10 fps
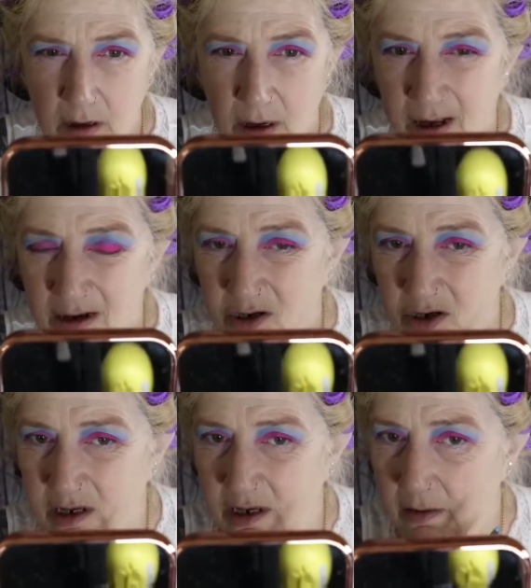
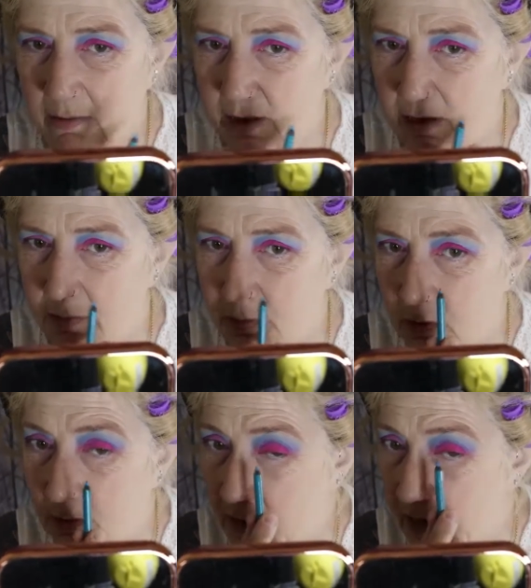Actually, I might
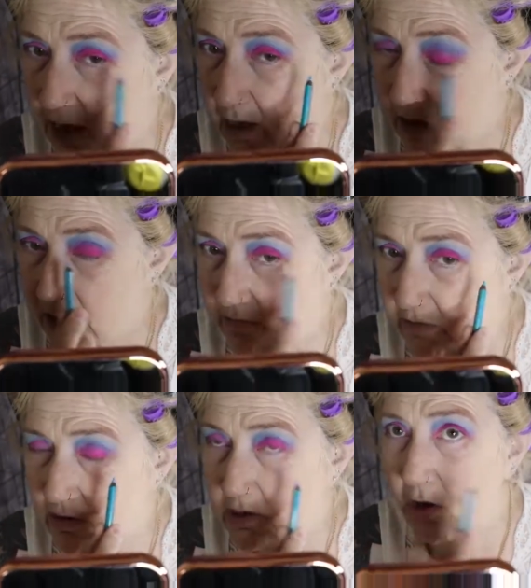put black over the
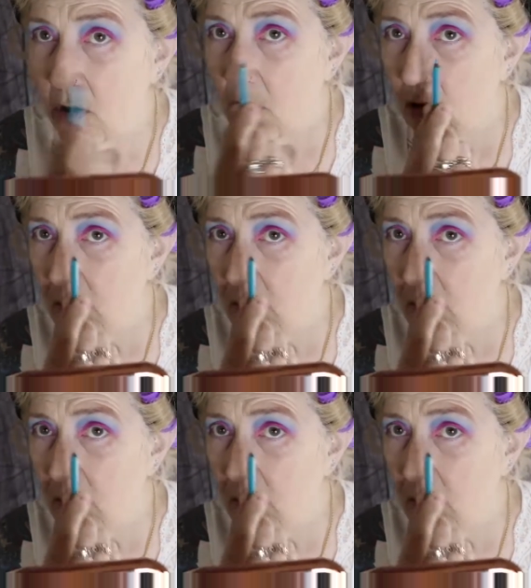top